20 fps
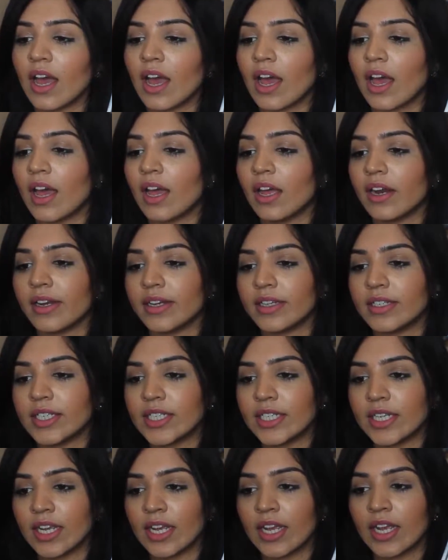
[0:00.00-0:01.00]
and
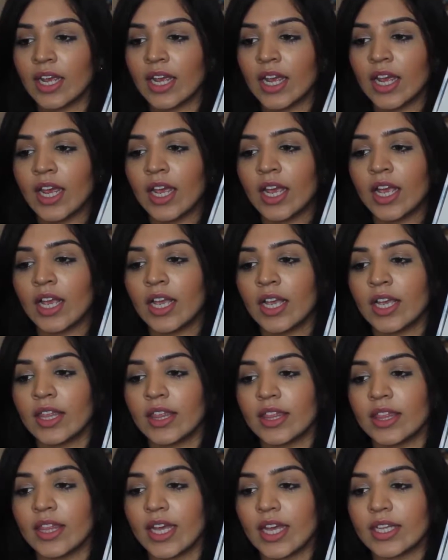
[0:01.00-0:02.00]

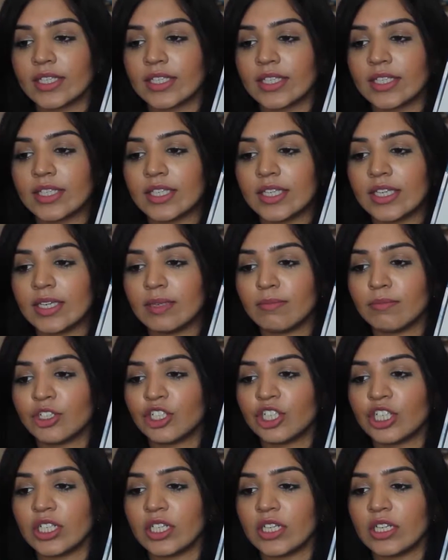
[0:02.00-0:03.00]
that's the
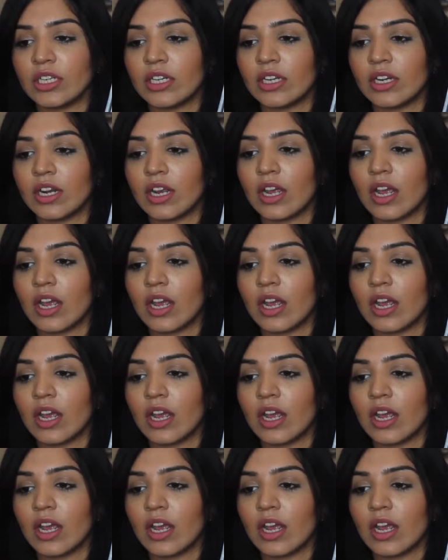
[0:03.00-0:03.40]
machine